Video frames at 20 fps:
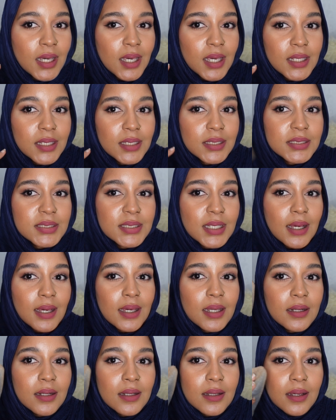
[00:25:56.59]
And this
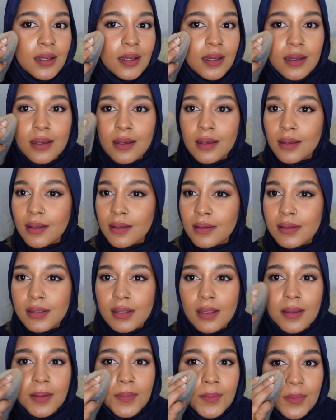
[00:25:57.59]
side, see,